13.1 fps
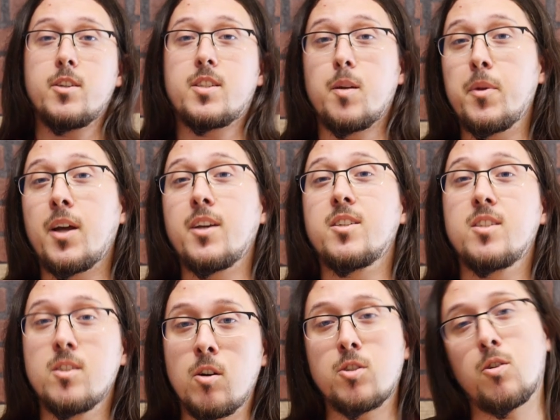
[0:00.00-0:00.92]
Stamina
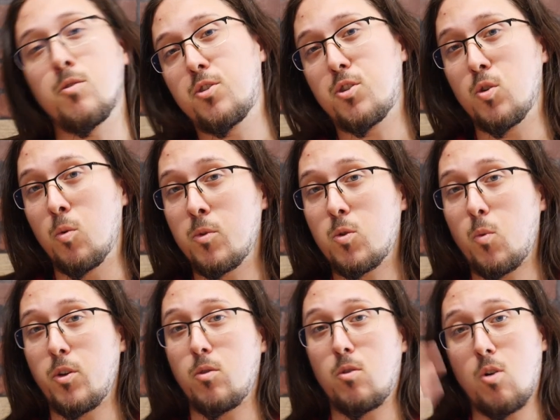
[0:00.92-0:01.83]
is not consumed
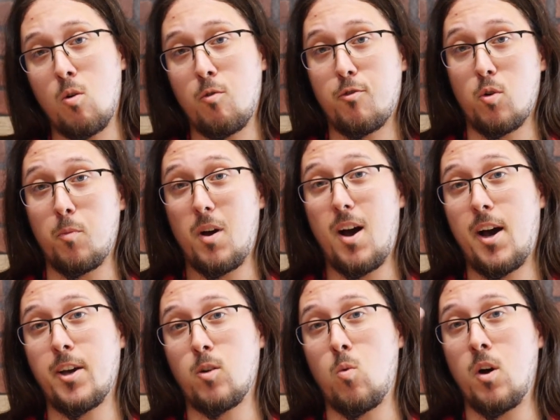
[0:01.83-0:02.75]
when you go from a
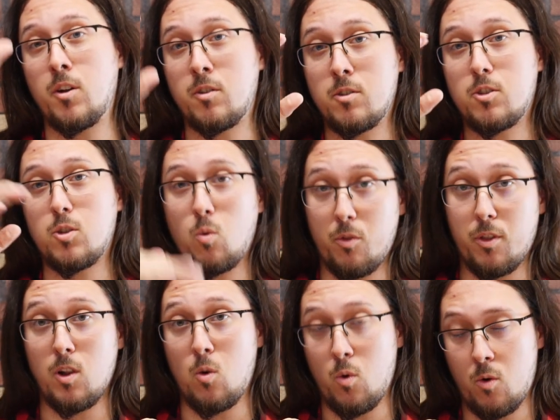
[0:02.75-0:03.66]
higher one
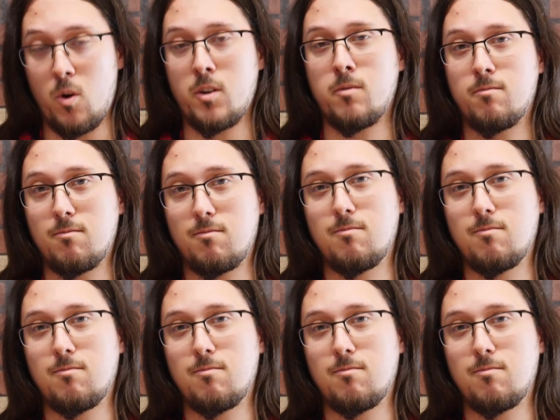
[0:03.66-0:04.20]
to the lower one.